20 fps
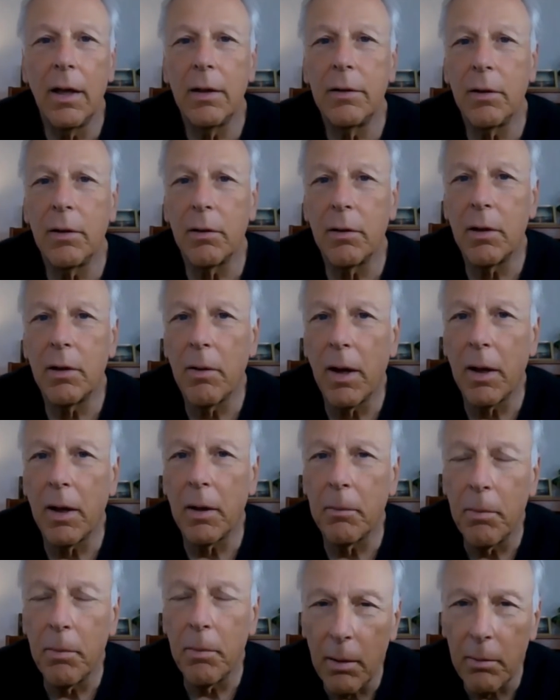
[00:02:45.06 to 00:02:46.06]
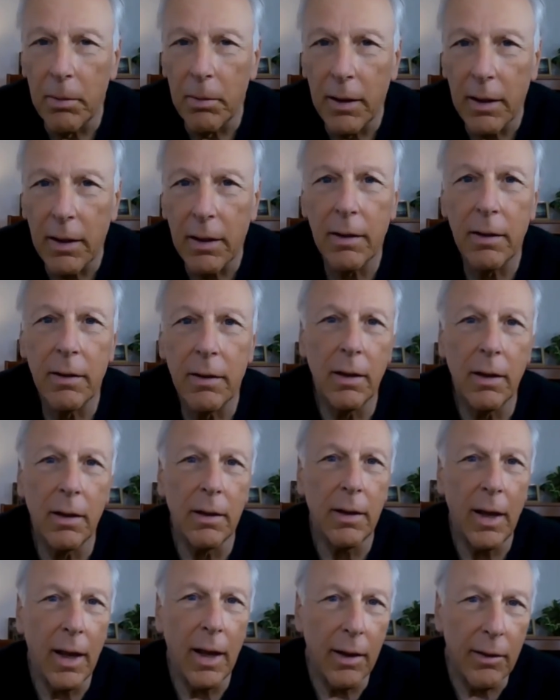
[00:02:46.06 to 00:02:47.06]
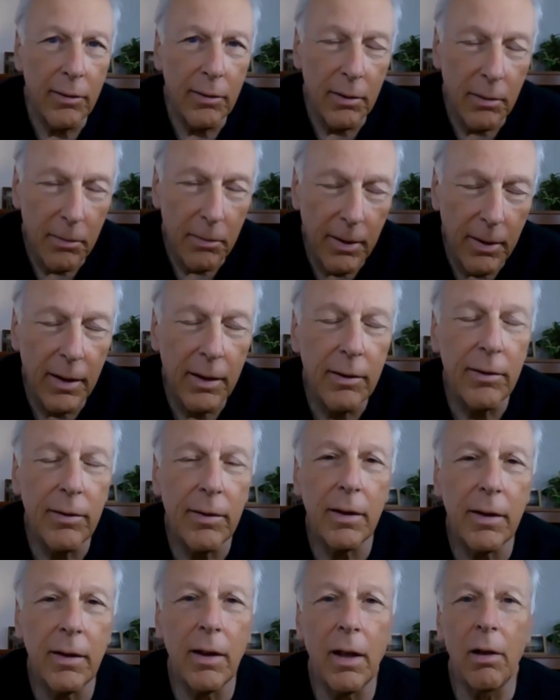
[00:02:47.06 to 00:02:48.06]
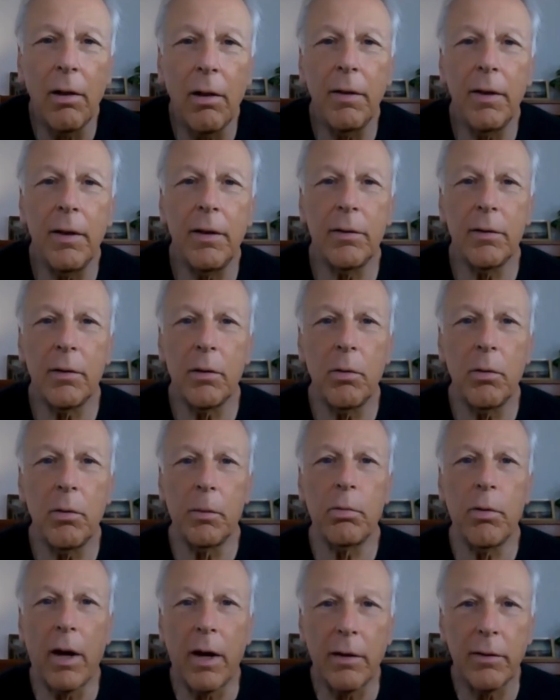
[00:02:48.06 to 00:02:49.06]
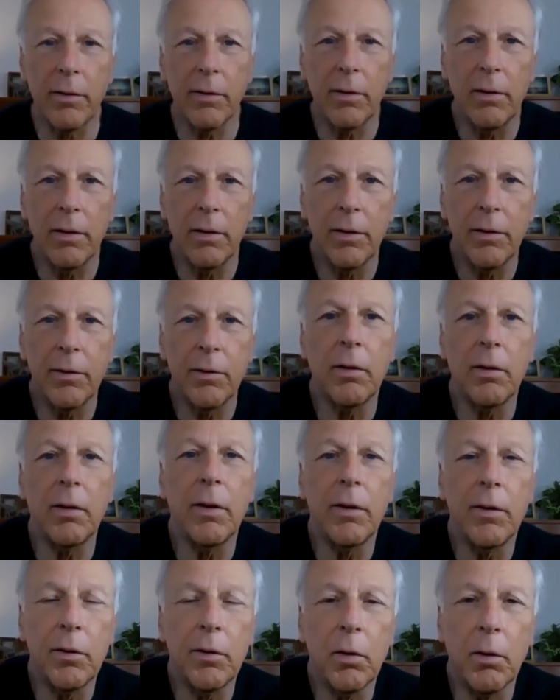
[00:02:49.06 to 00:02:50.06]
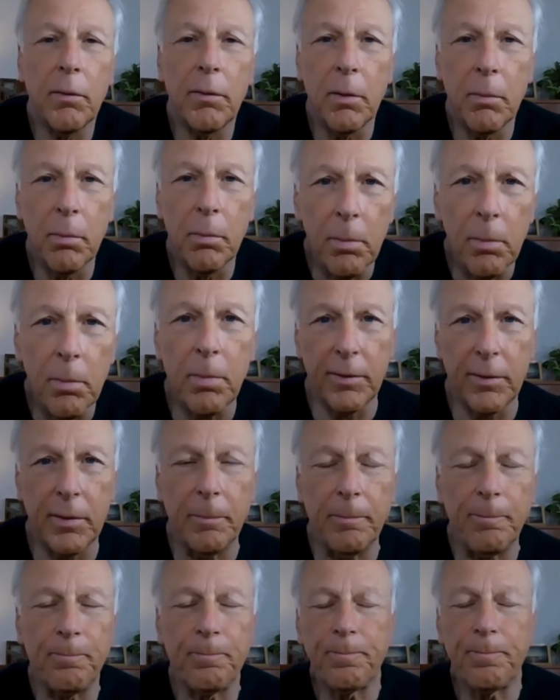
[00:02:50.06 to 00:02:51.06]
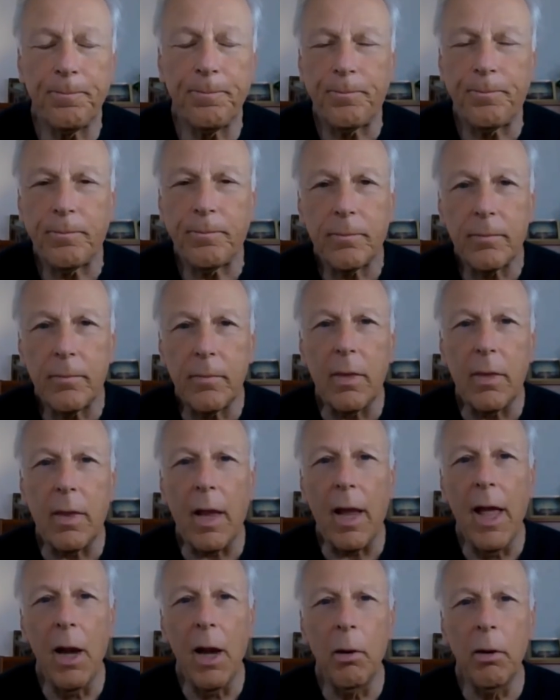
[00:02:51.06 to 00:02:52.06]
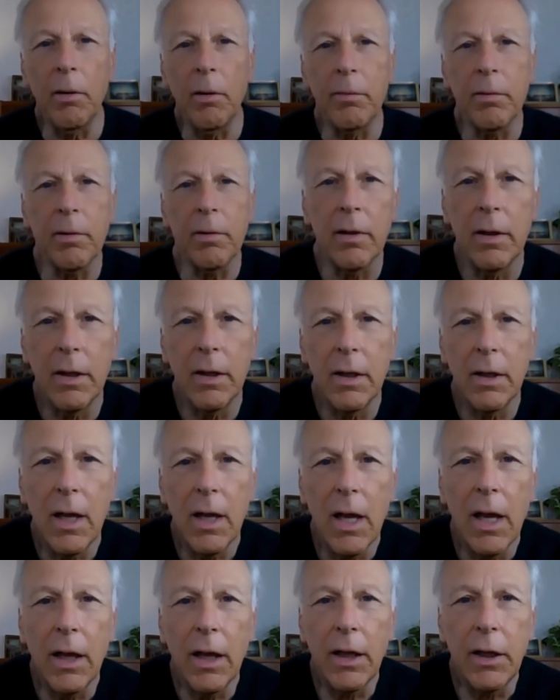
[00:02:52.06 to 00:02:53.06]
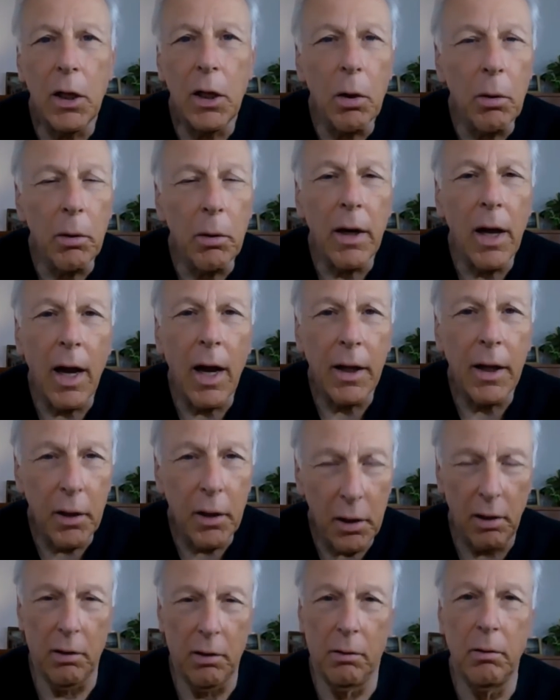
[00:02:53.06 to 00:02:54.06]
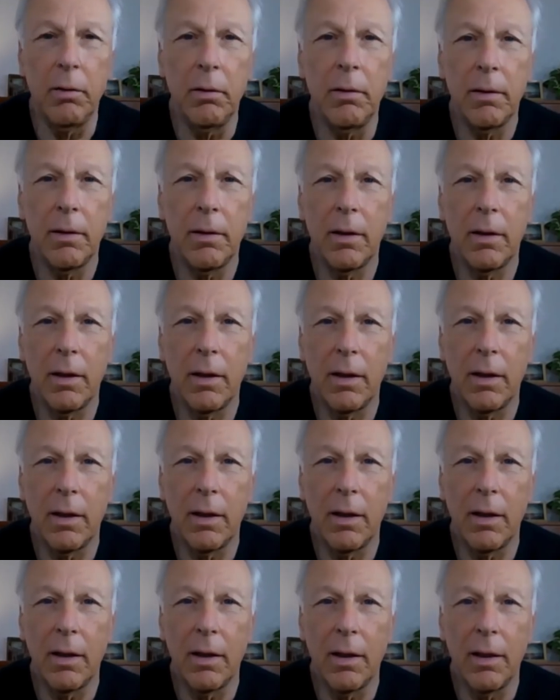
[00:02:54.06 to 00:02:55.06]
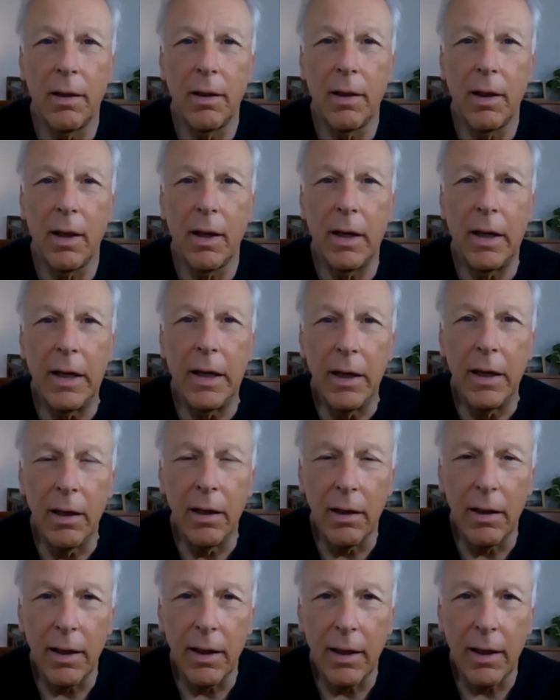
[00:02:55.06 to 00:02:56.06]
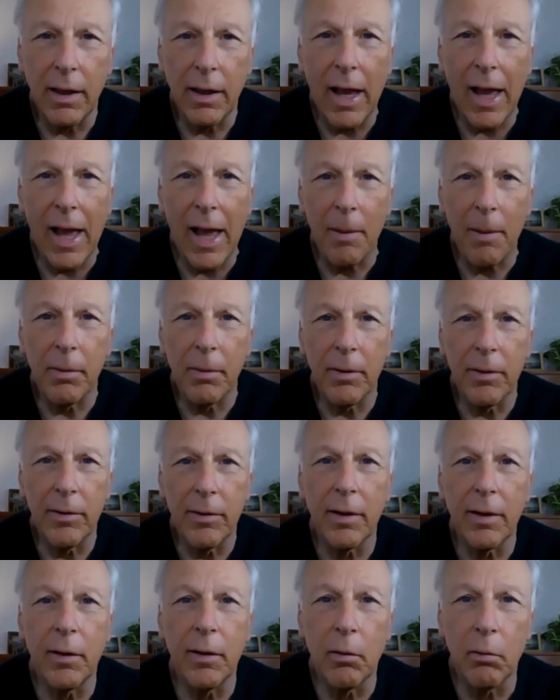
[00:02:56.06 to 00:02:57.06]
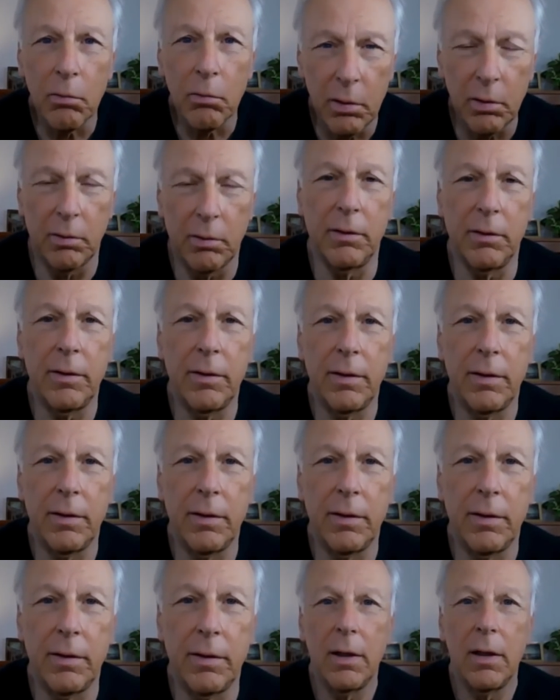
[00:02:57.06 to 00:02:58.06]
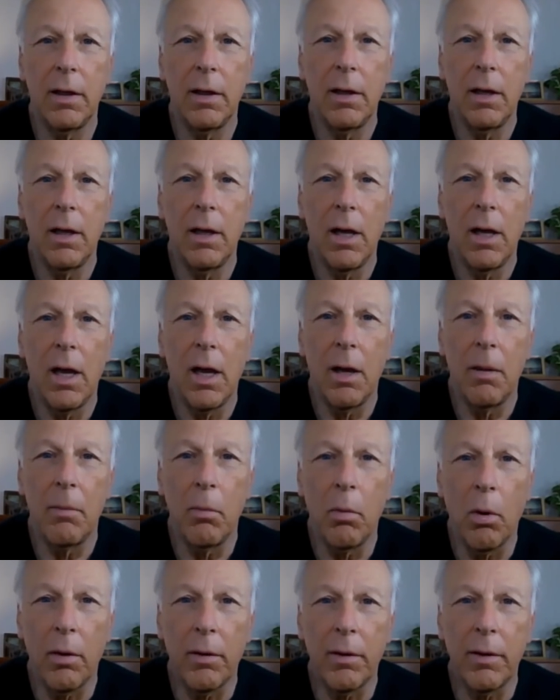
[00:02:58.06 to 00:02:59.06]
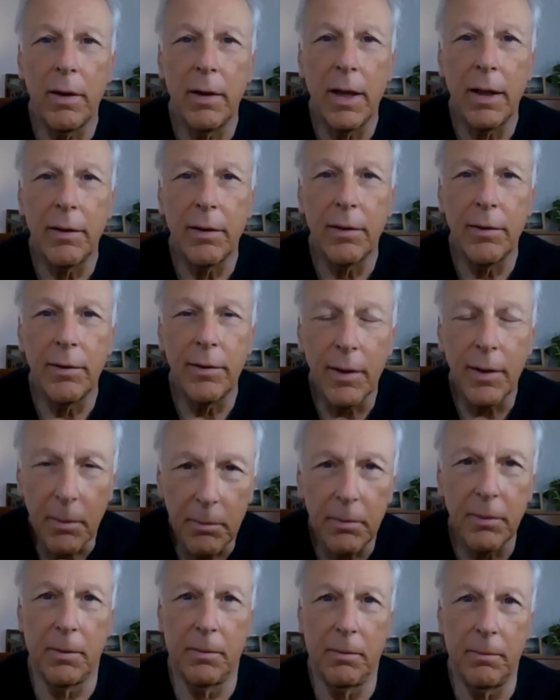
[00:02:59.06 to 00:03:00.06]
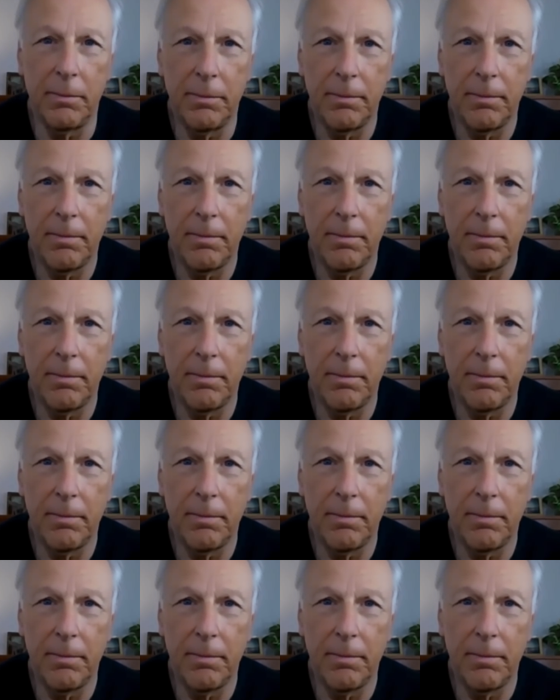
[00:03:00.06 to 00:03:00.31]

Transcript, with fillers: don't go out in public, uh, cancel events, and all these are quite practical and certainly serve their purpose. However, you and I know that healing happens at the root more than at the symptom.